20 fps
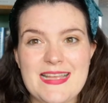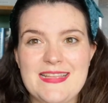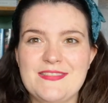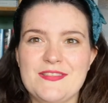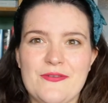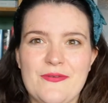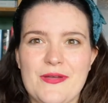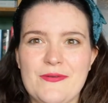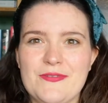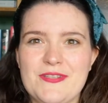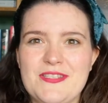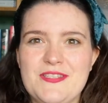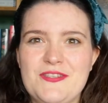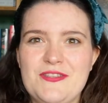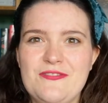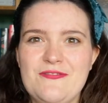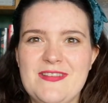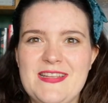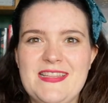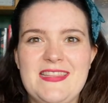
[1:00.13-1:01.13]
and so I wanted
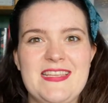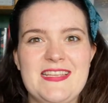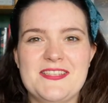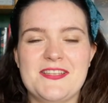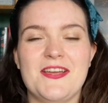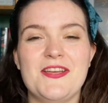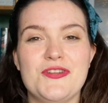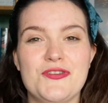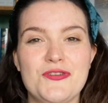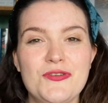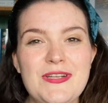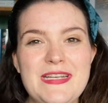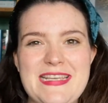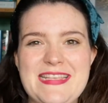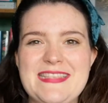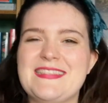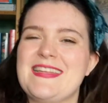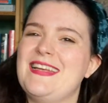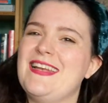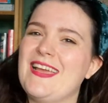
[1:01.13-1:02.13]
to read the entire
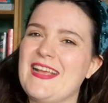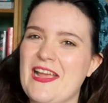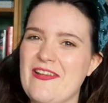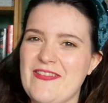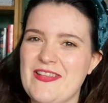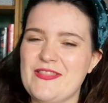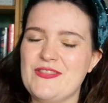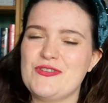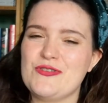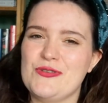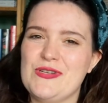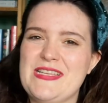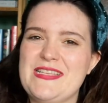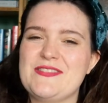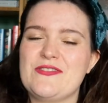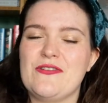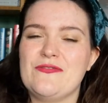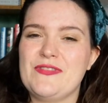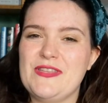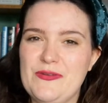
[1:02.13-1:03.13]
shortlist like I read the
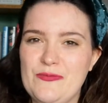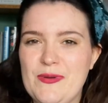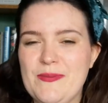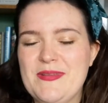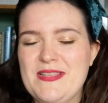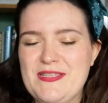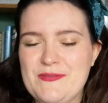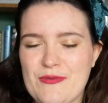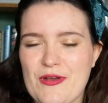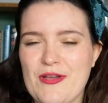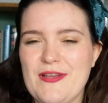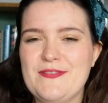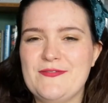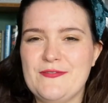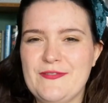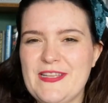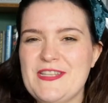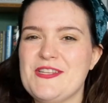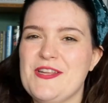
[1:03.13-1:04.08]
shortlist of the Women's Prize for